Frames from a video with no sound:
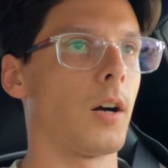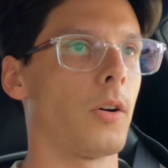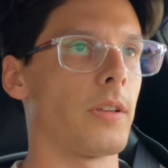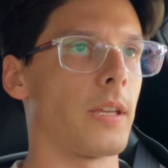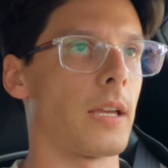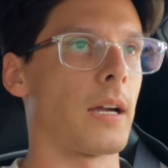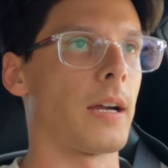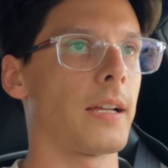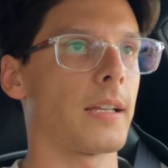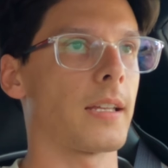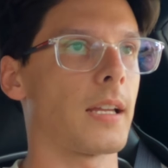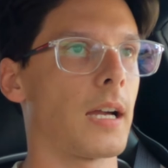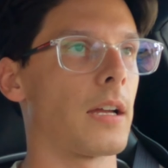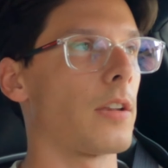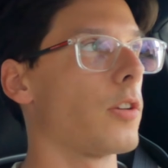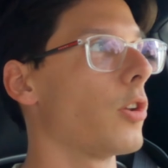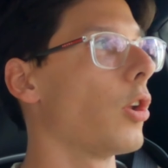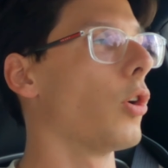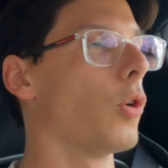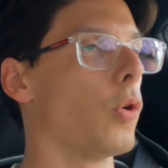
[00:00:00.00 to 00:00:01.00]
Oh yeah, it
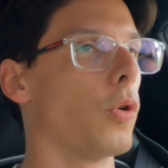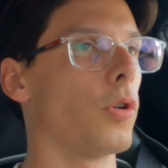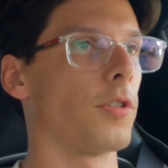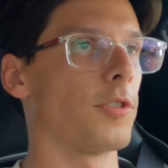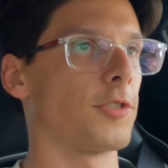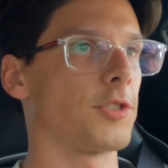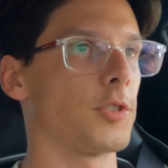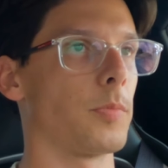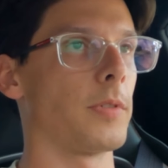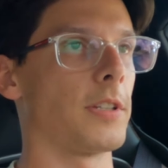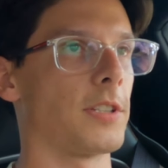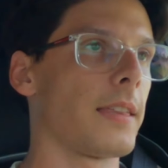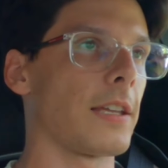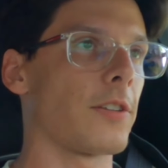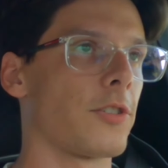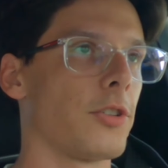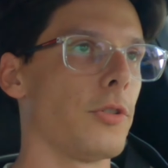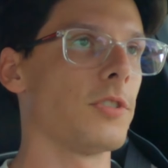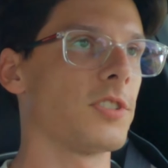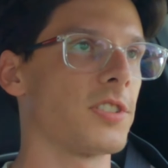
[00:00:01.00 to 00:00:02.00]
got noticeable. I
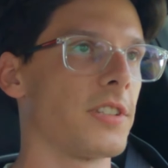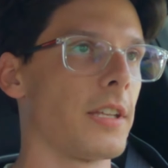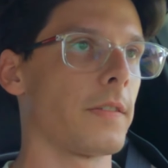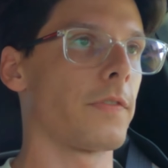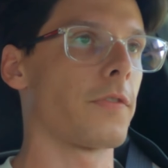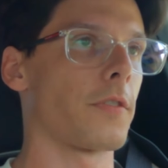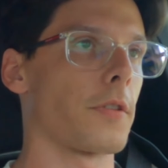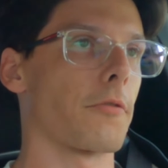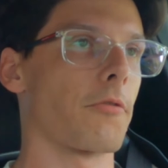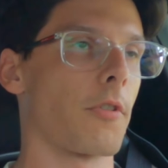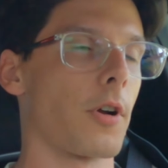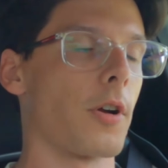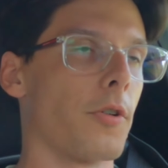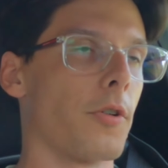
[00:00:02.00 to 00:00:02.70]
think too stiff for the